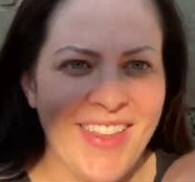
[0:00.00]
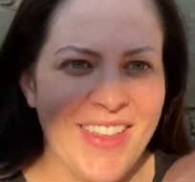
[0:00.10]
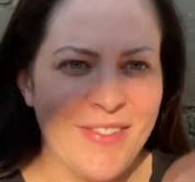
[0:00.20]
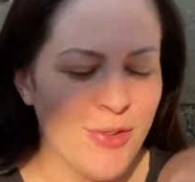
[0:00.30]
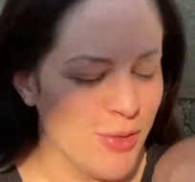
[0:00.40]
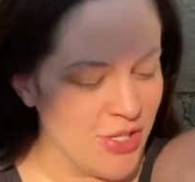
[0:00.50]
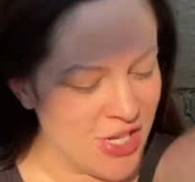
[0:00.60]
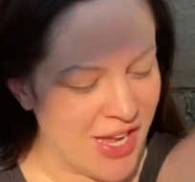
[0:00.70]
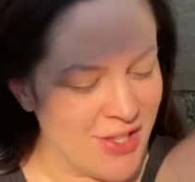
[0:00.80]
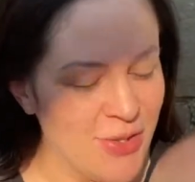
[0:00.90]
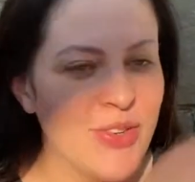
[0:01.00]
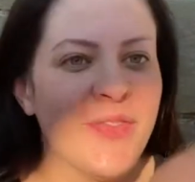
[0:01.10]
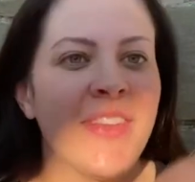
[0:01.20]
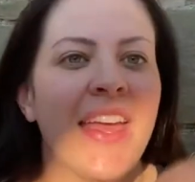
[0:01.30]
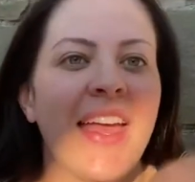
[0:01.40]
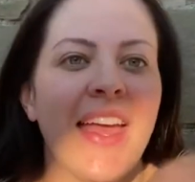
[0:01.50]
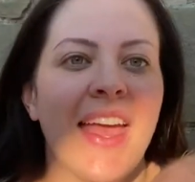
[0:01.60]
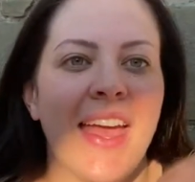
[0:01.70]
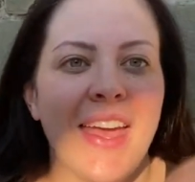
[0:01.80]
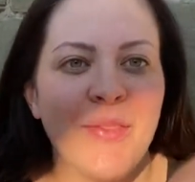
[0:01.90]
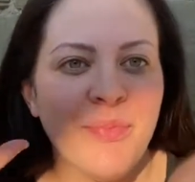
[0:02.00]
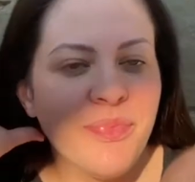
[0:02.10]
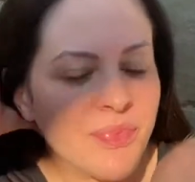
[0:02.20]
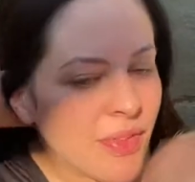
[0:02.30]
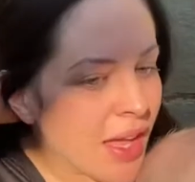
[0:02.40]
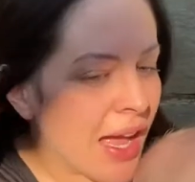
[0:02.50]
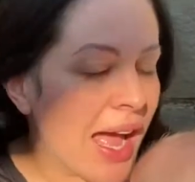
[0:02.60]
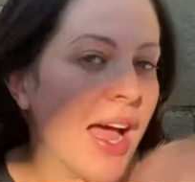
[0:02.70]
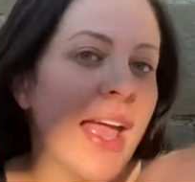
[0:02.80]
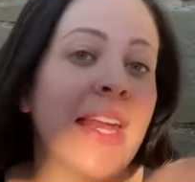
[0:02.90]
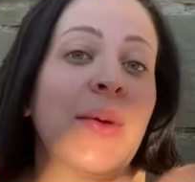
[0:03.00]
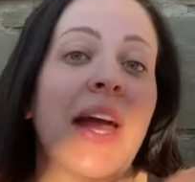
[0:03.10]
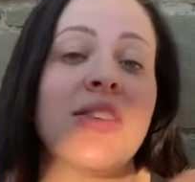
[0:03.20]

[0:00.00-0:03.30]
The phone shadow. Anyway,